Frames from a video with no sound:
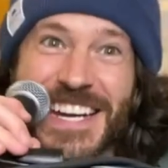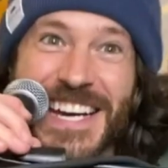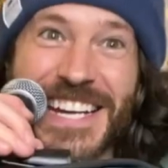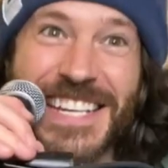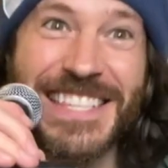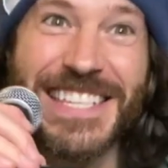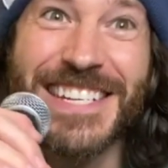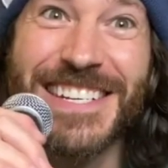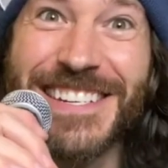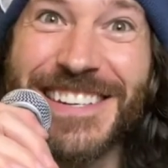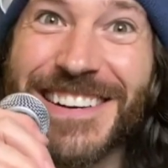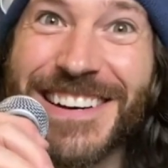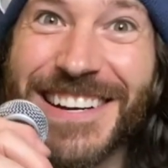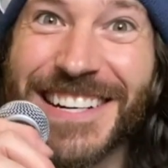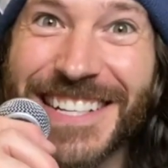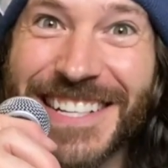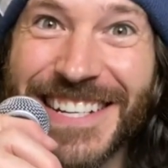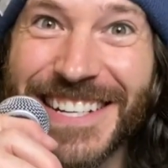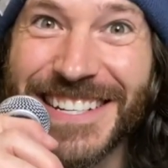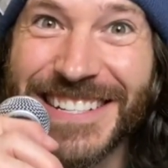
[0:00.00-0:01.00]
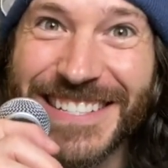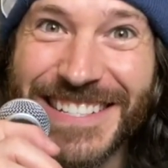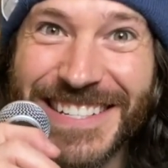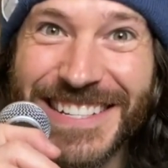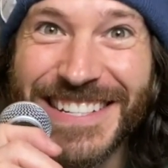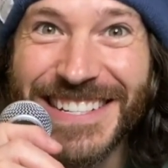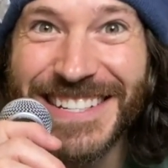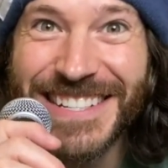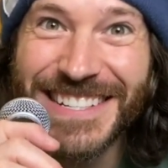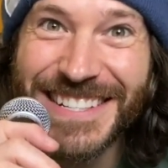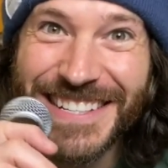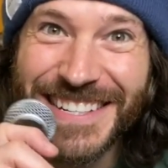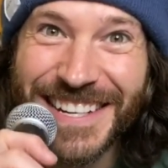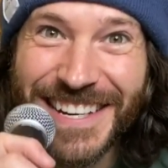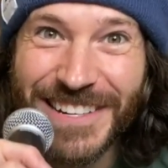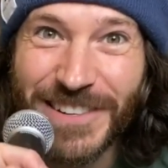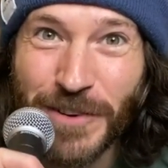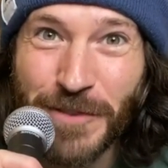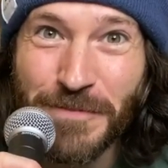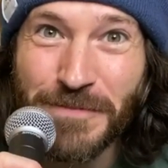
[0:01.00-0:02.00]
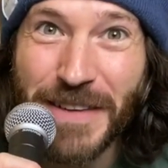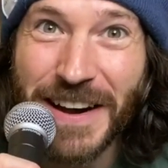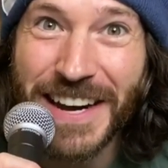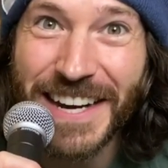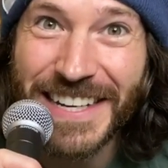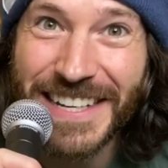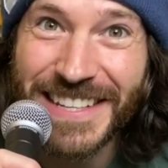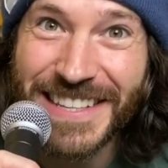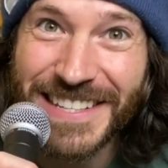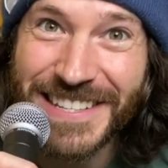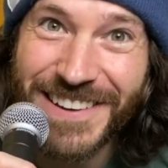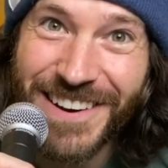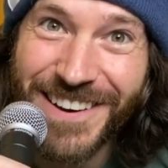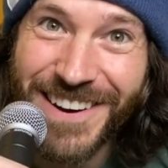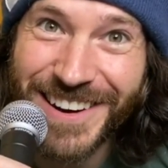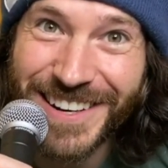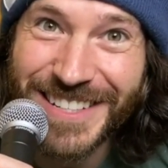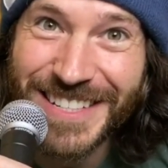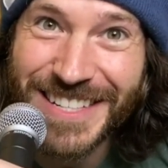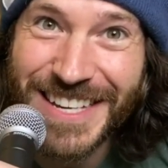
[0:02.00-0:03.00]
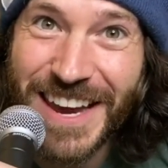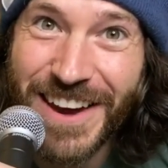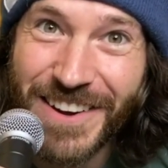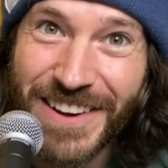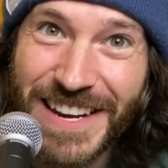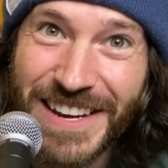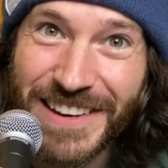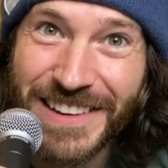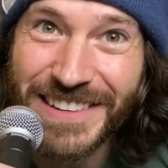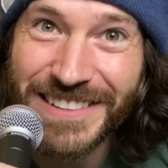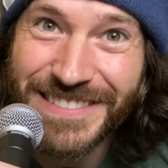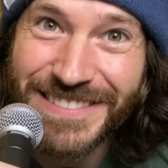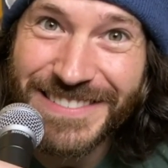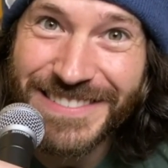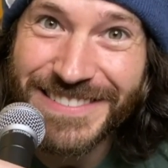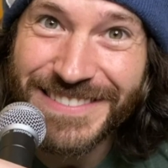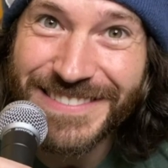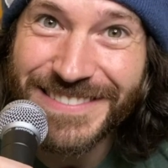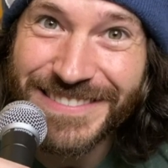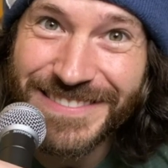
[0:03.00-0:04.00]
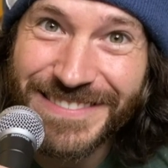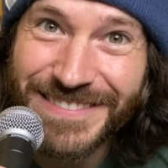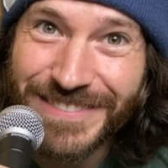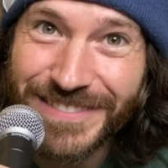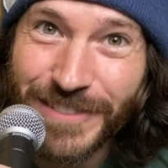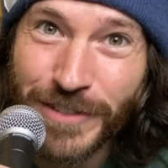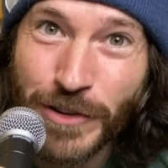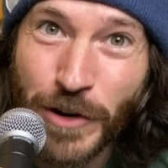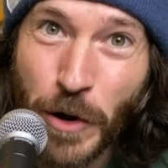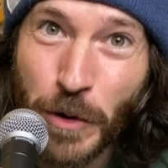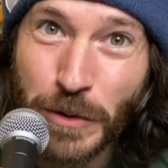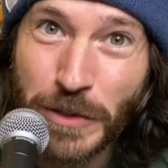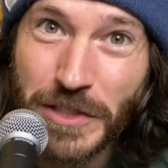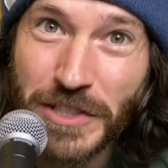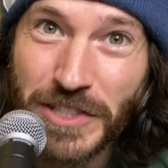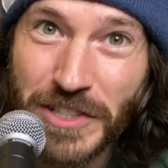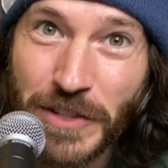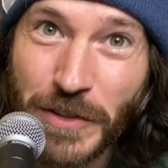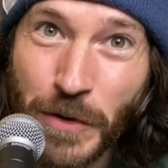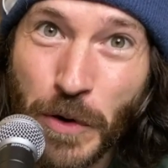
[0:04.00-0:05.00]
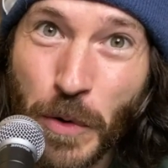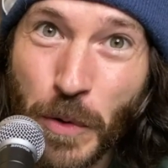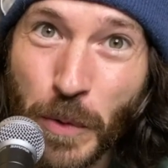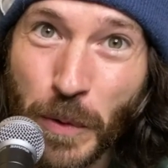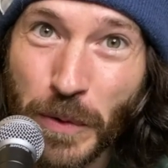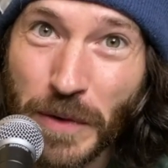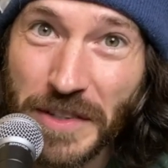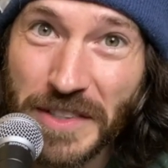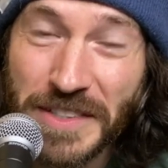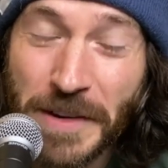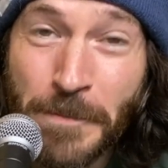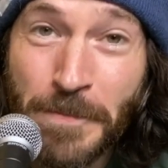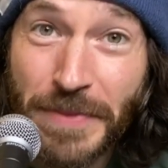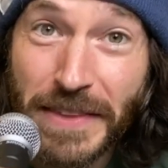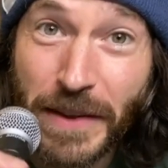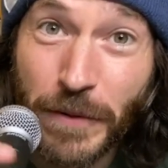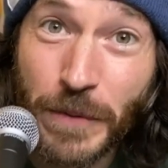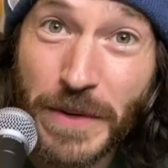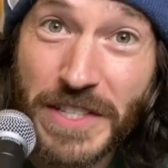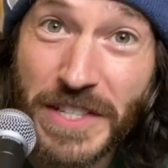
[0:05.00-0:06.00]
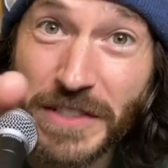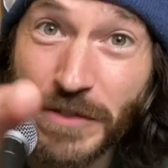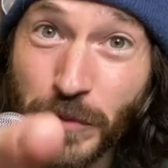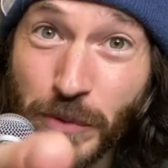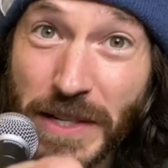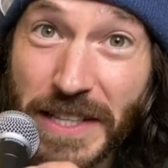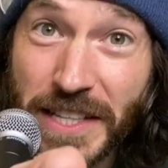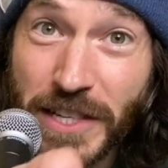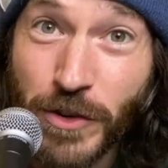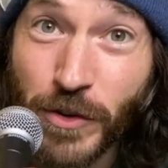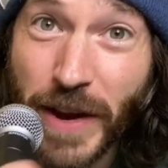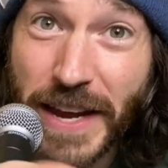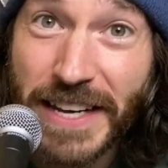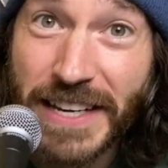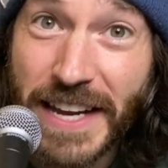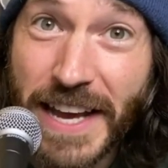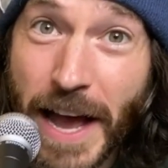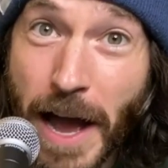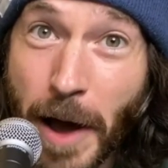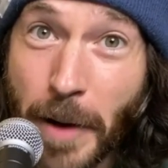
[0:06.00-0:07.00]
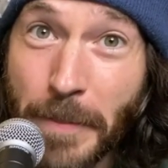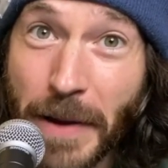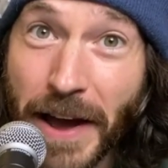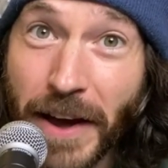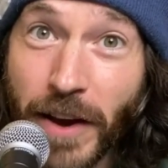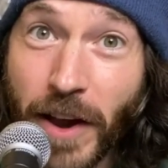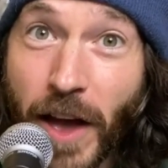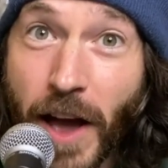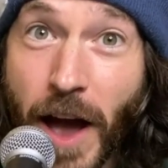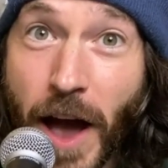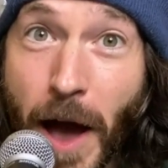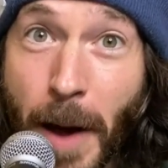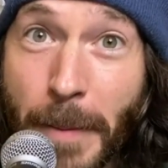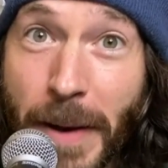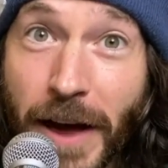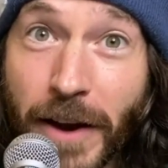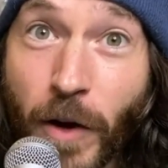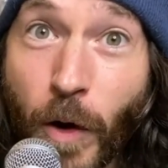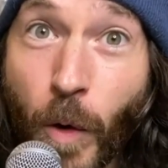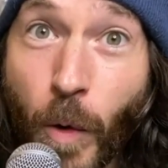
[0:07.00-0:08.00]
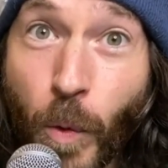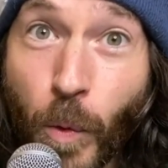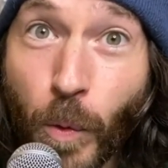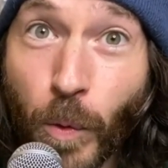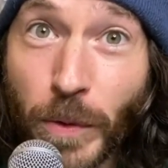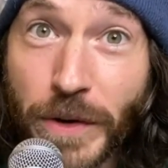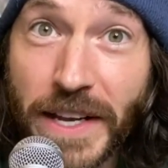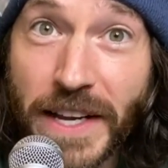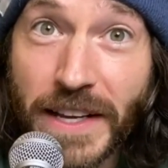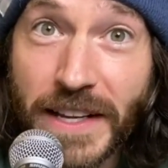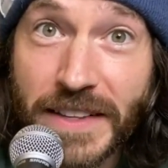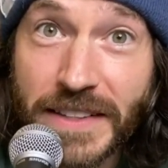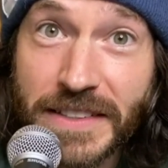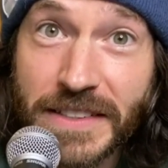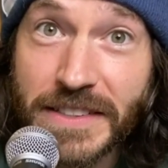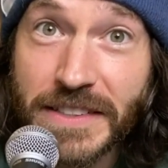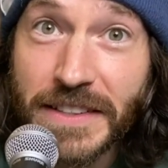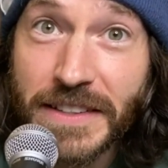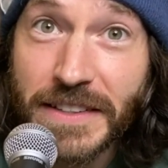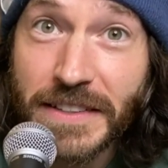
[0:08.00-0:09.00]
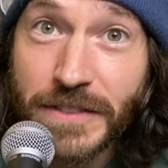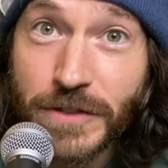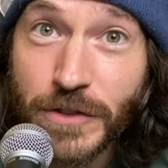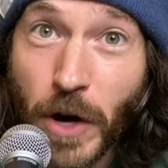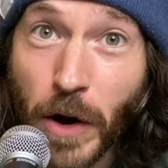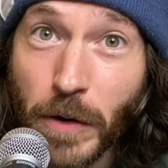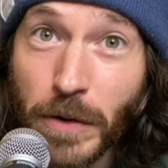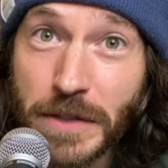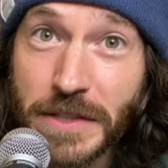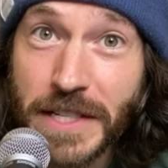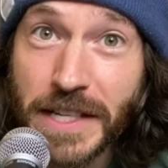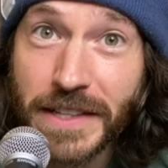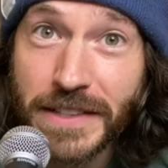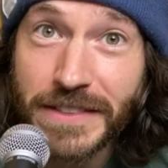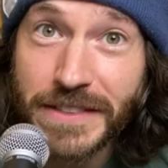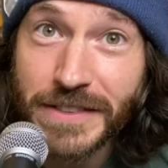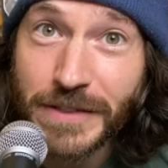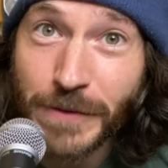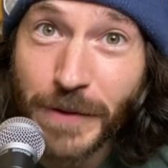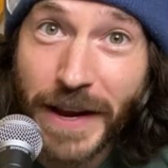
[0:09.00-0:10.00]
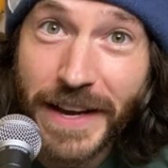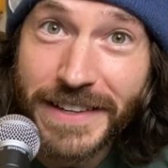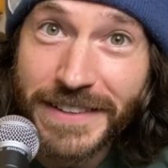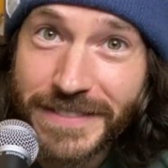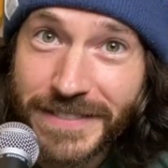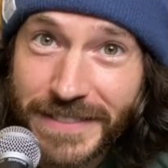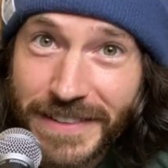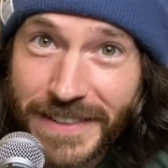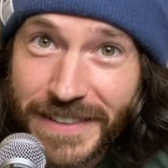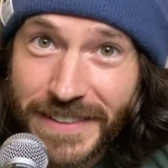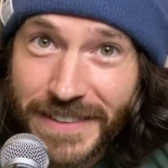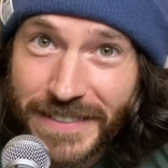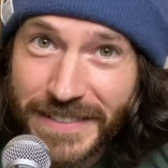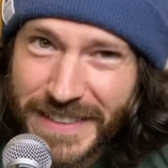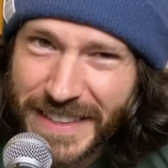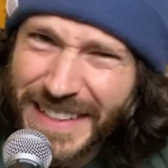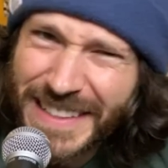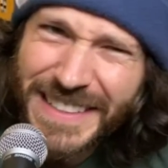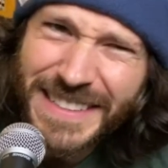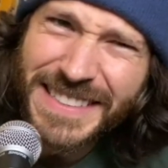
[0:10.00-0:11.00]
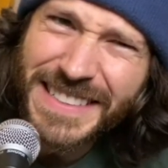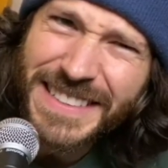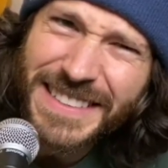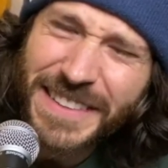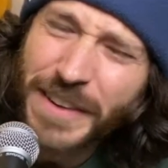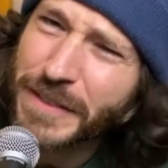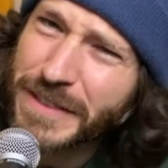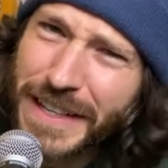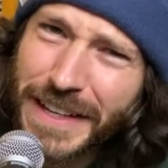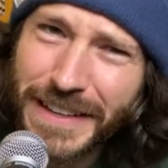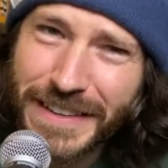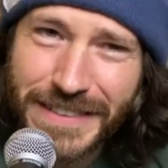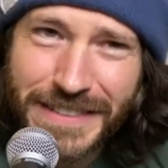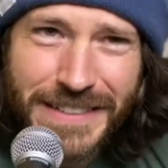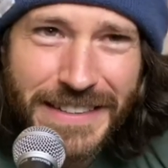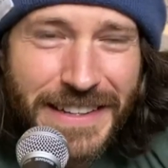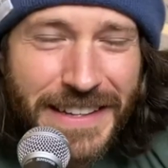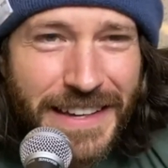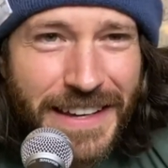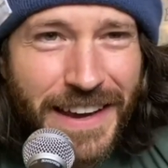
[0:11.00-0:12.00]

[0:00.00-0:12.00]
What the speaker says: like the darkness. I don't mind the dark, scary ghosts and ghouls, which is really great about old Dickens, Charles Dickens, right? Dickinson? No, Dickens.